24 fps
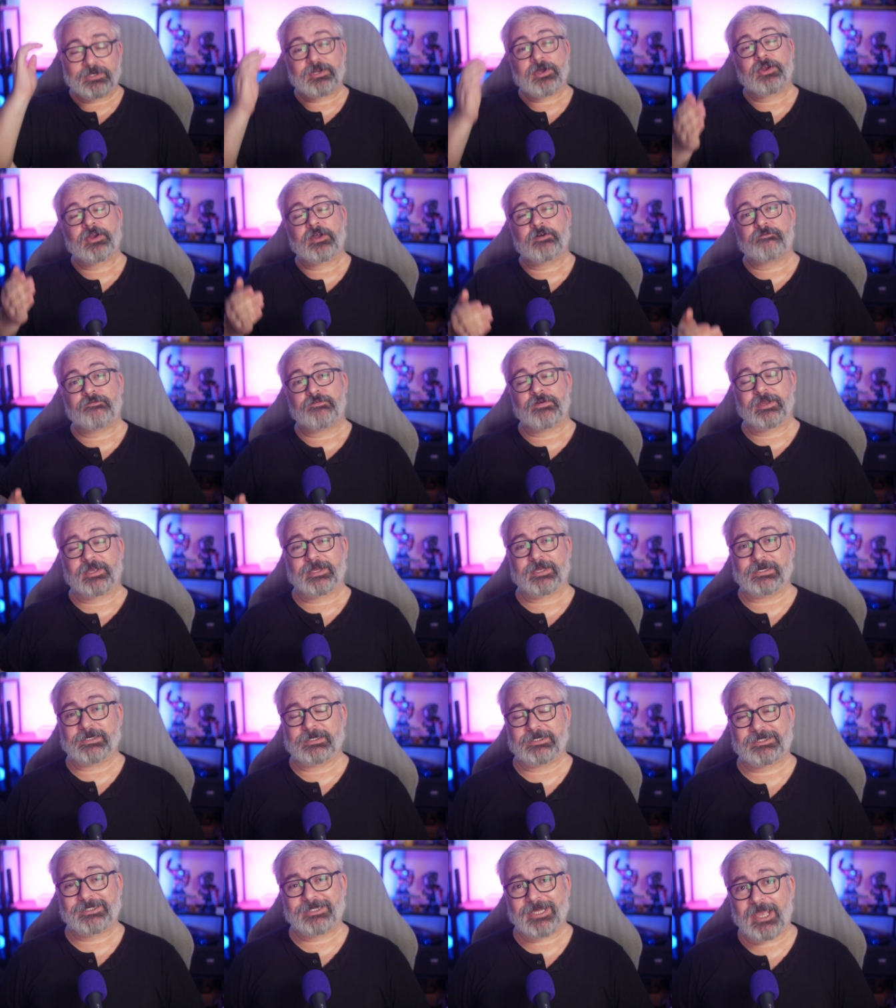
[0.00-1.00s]
I don't know if you
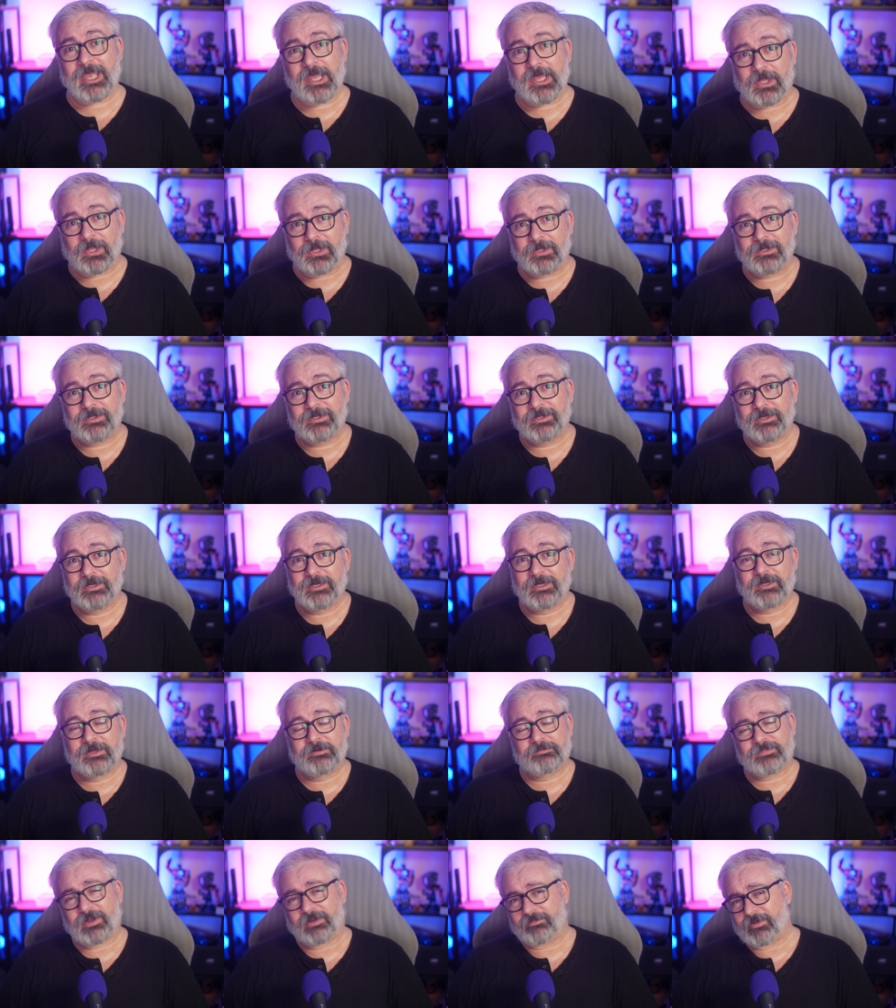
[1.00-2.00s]
can tell
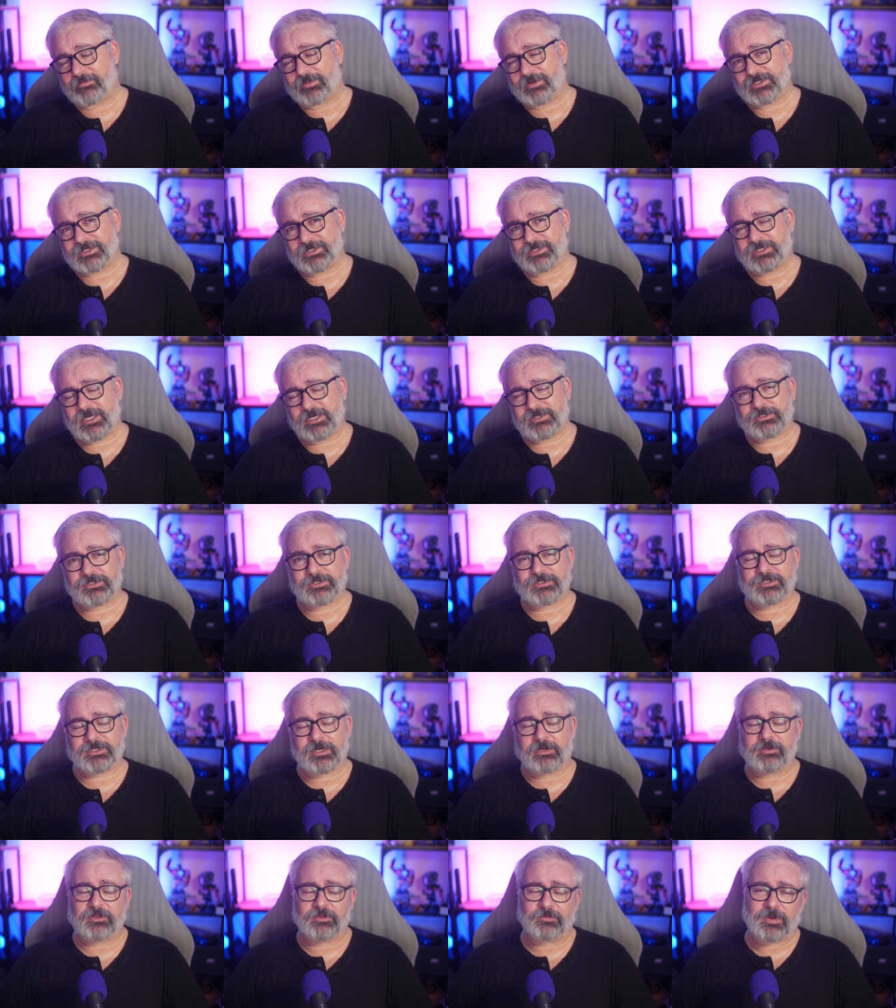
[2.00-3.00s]
by my presentation
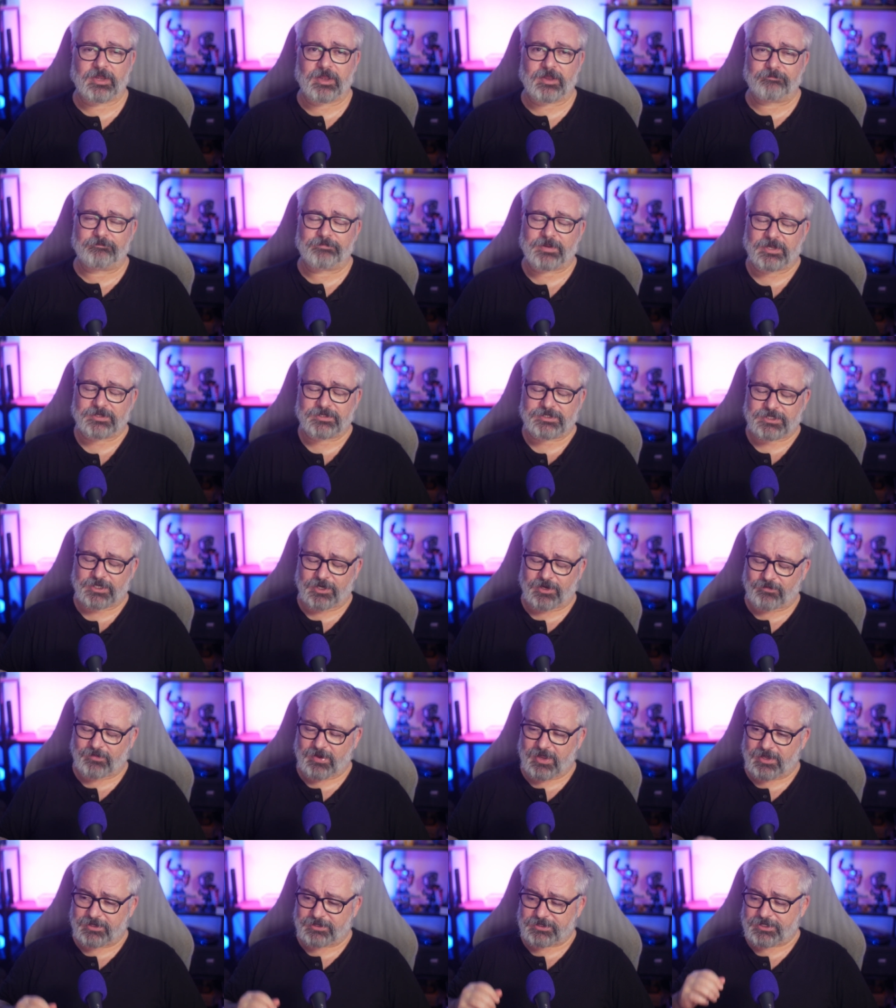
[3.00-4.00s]
style and the way I'm bouncing
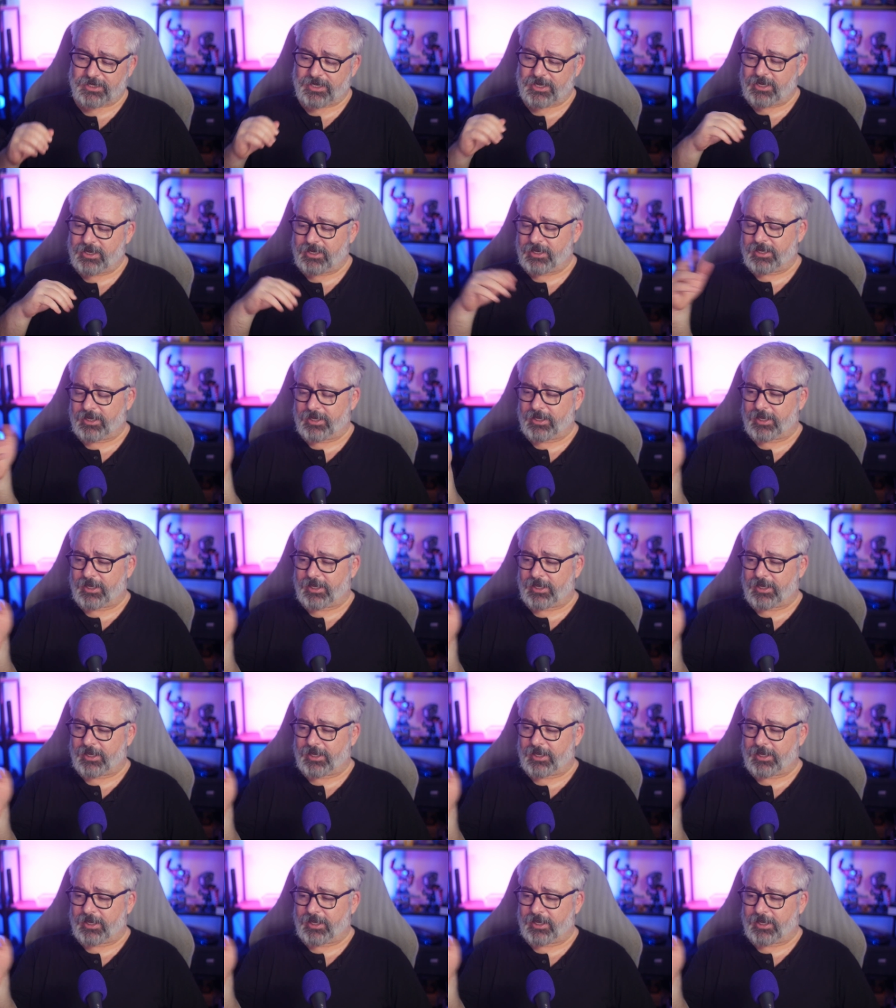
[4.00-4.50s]
around